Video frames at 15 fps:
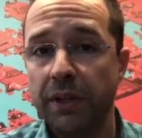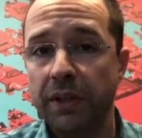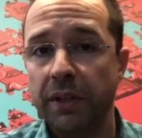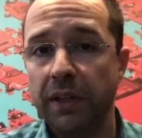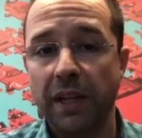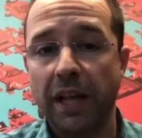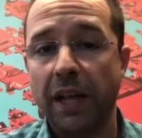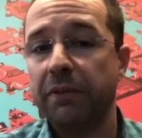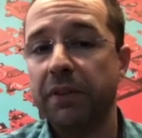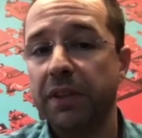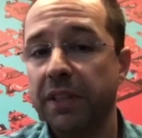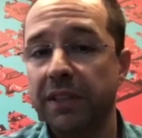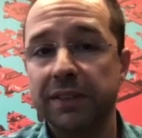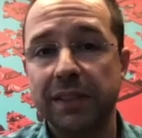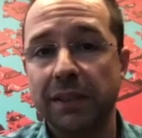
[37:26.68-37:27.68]
A lot of the
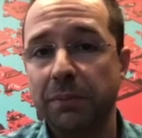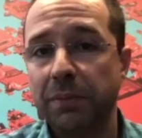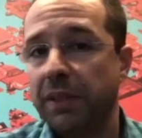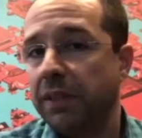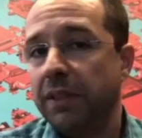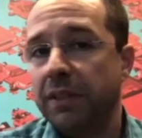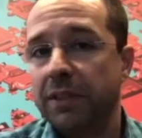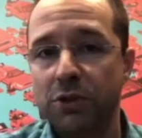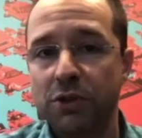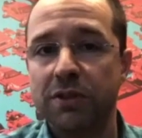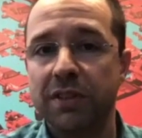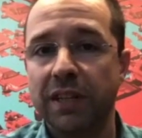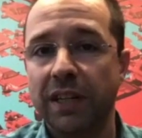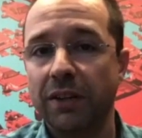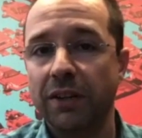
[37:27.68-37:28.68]
things can be just
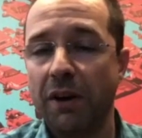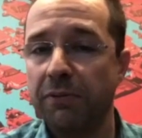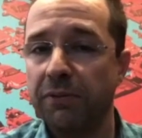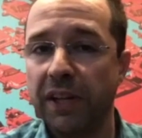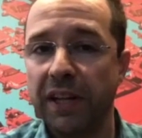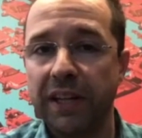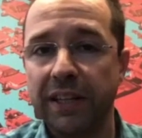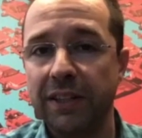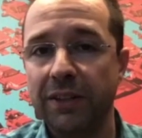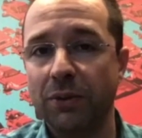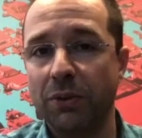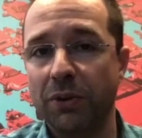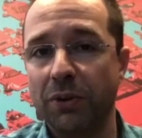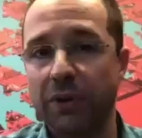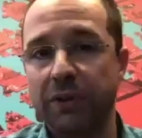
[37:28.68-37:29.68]
done offline
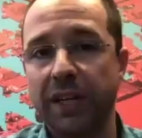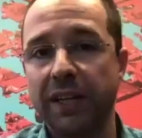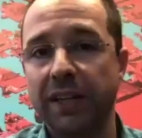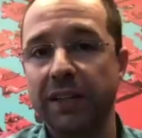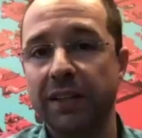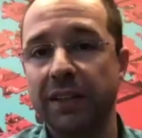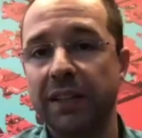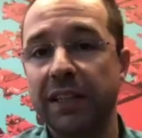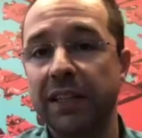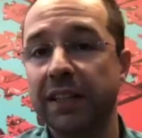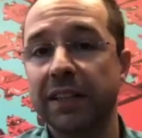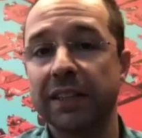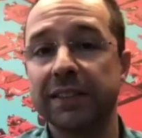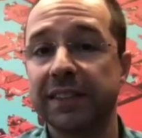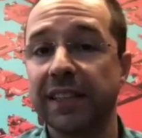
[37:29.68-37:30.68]
or done in a
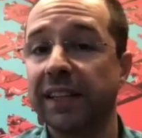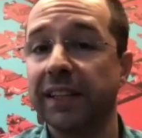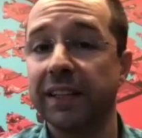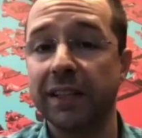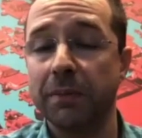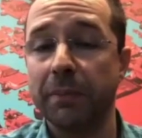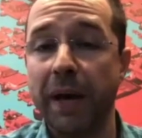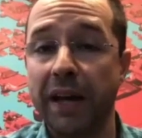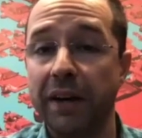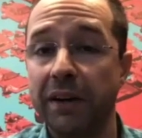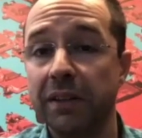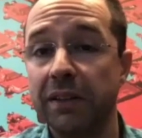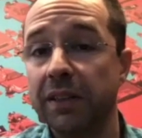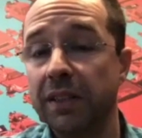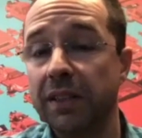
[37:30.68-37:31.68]
consolidated
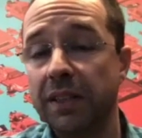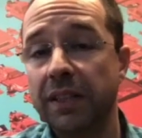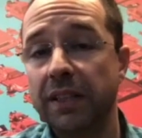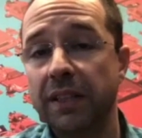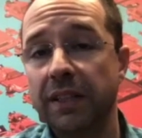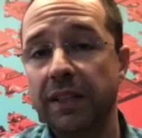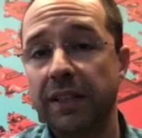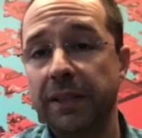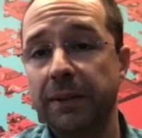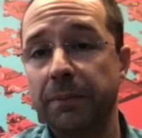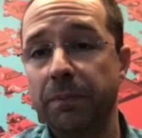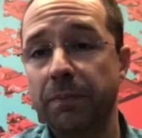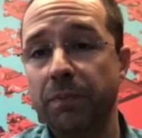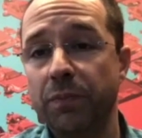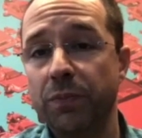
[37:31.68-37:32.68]
manner.
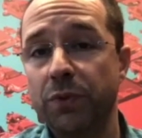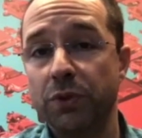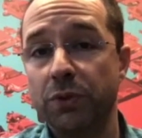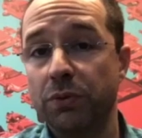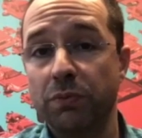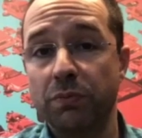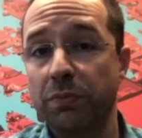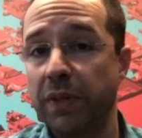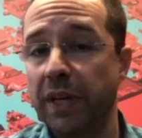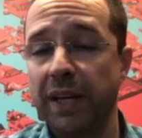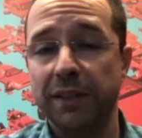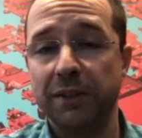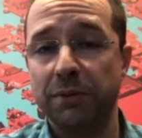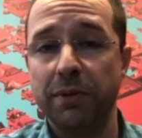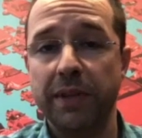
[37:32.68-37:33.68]
So yeah,
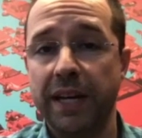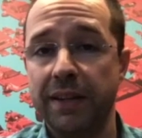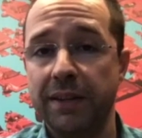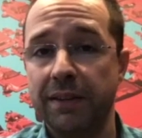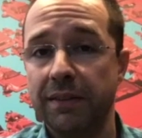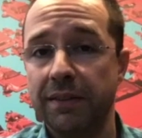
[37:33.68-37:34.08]
do that.